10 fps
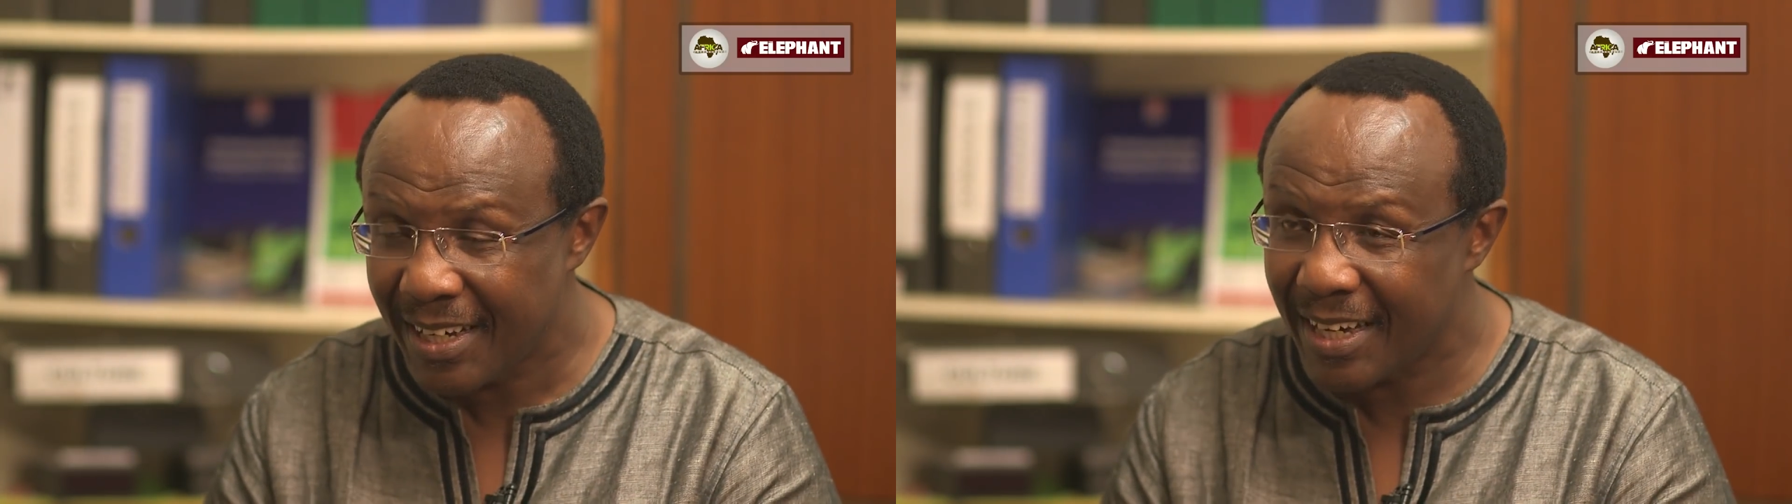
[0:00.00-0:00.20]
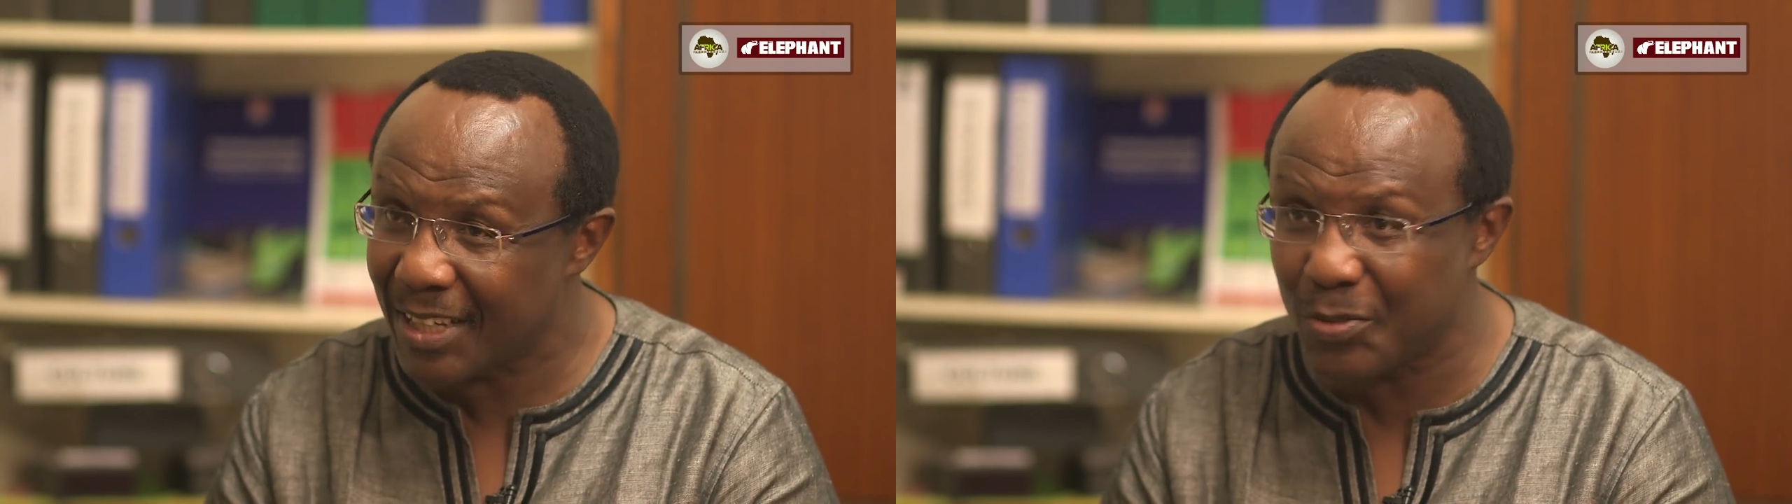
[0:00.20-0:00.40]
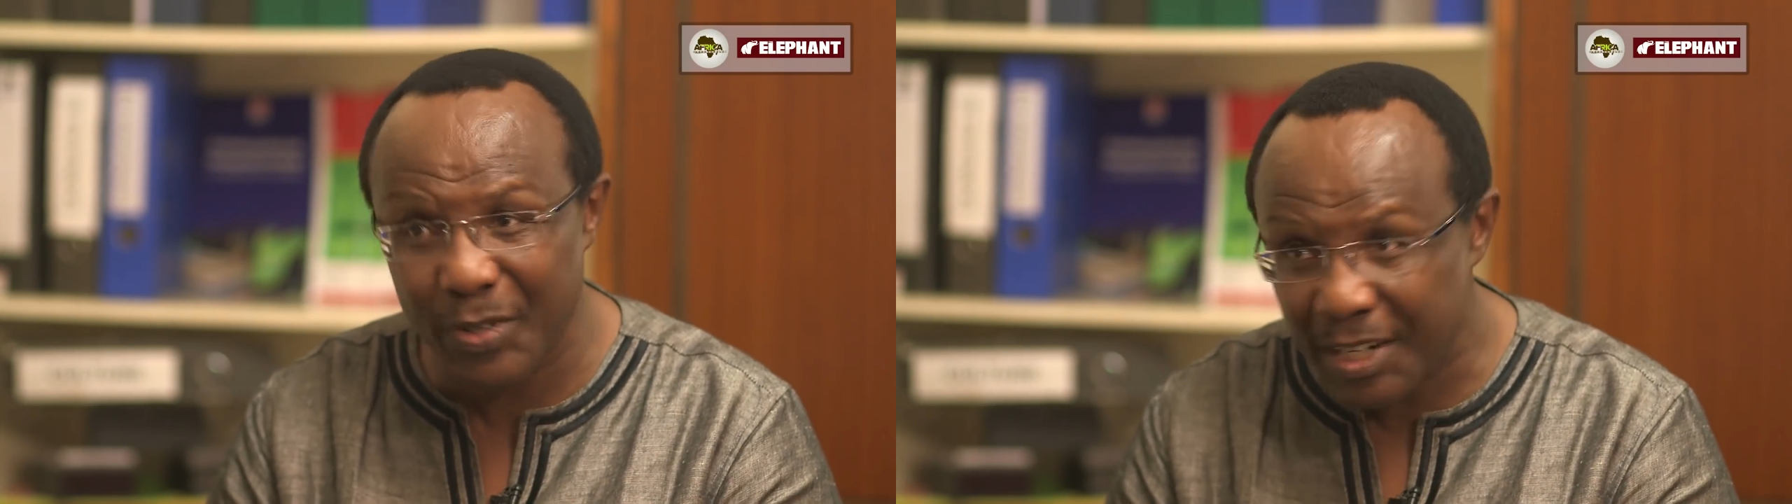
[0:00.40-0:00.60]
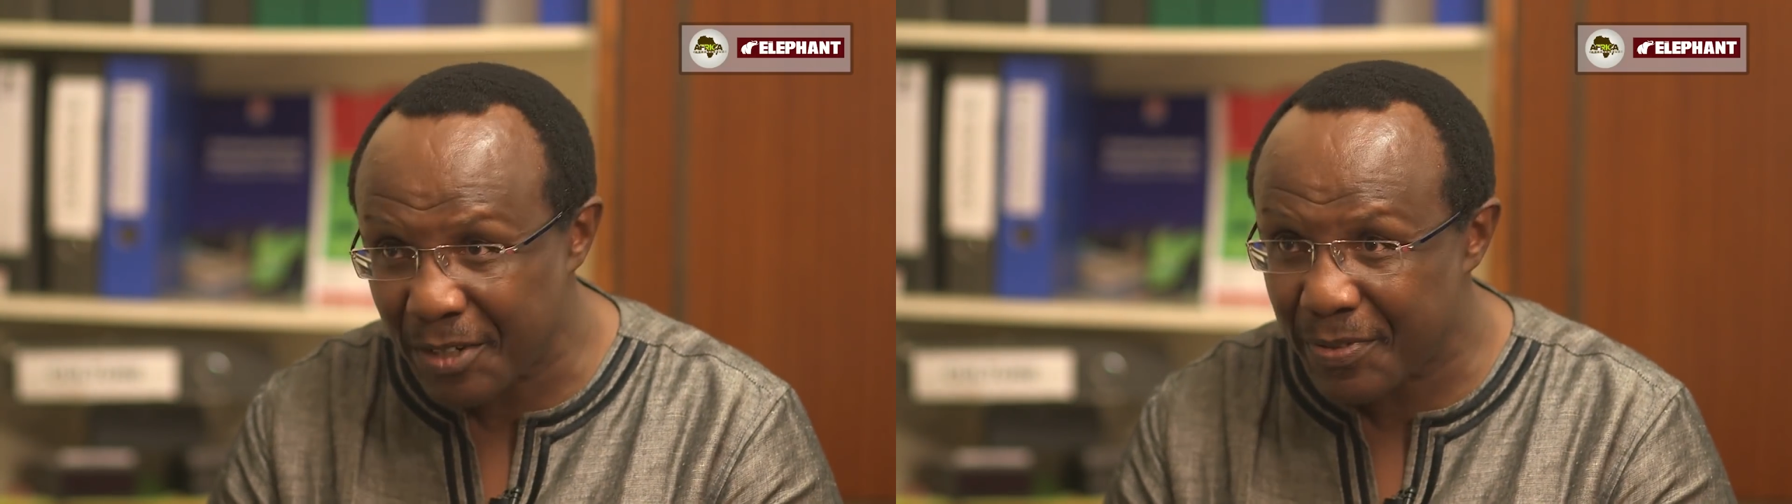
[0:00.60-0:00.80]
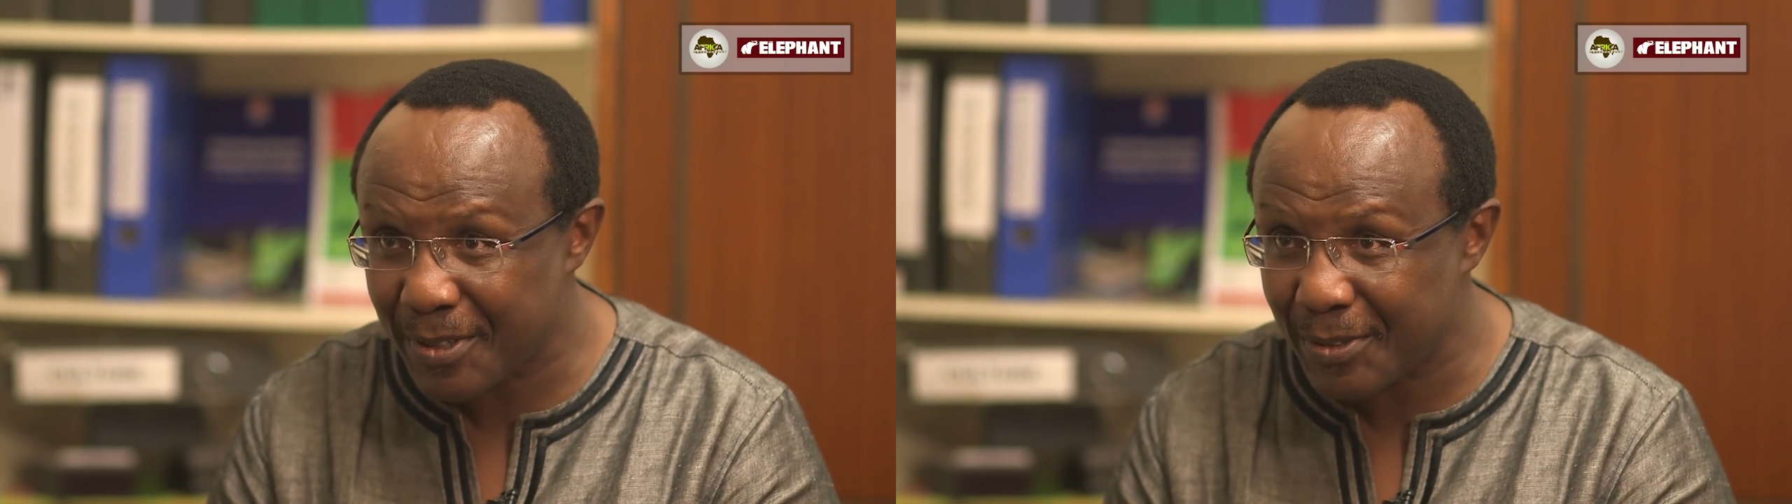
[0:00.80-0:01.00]
it's very
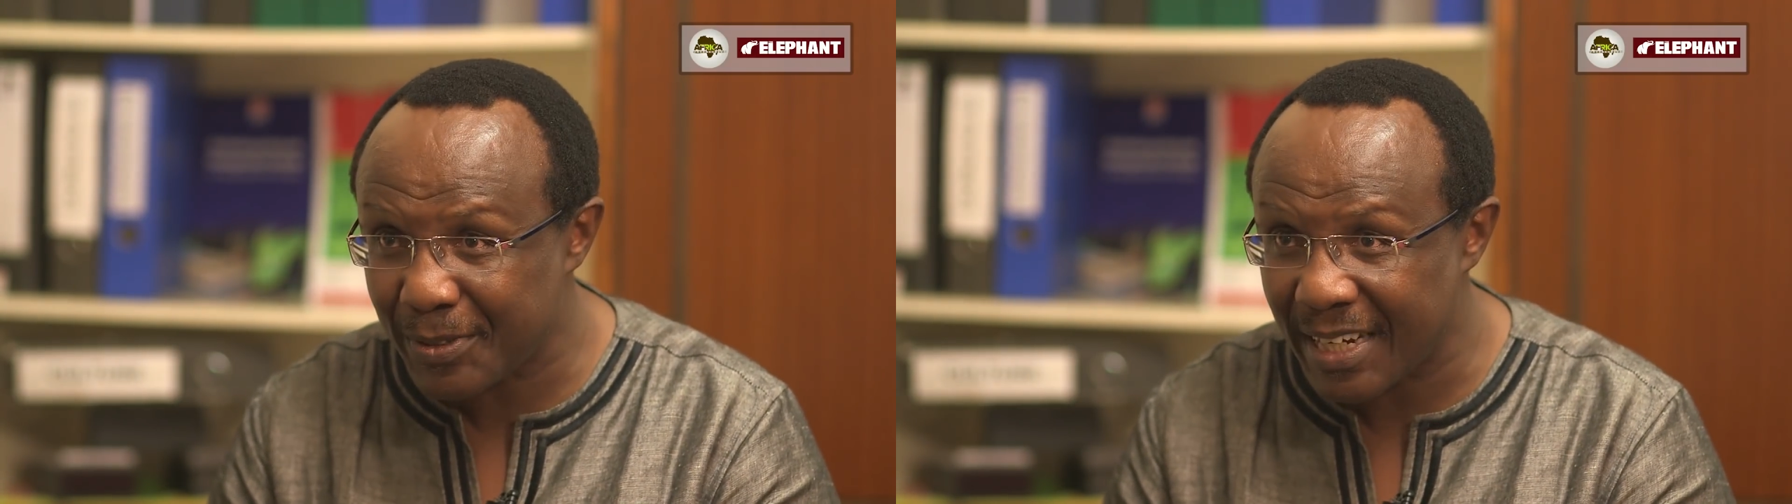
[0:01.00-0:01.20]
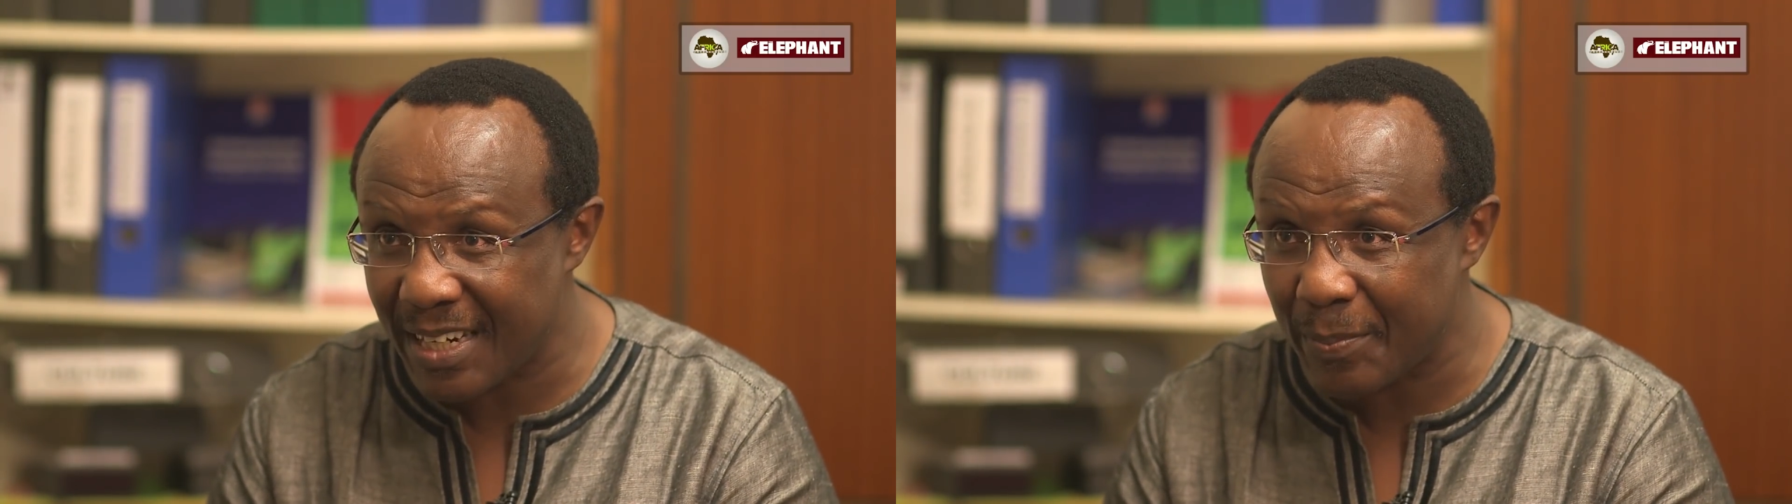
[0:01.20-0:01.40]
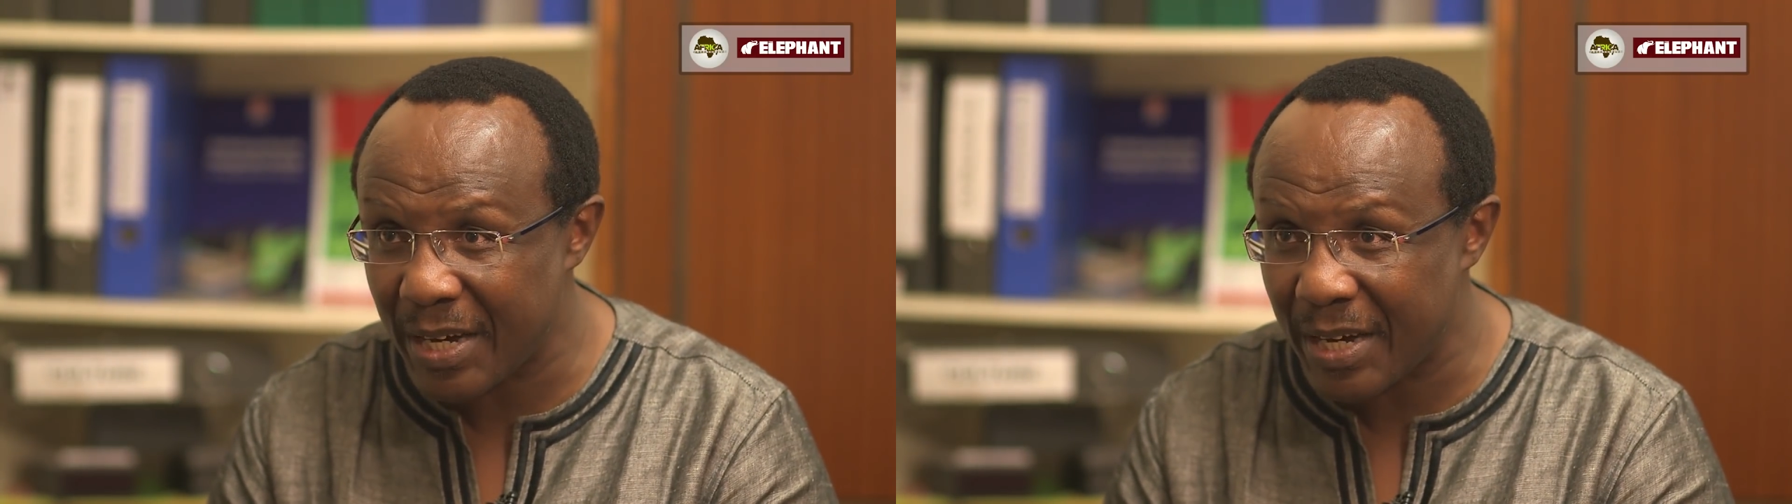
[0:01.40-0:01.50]
difficult to turn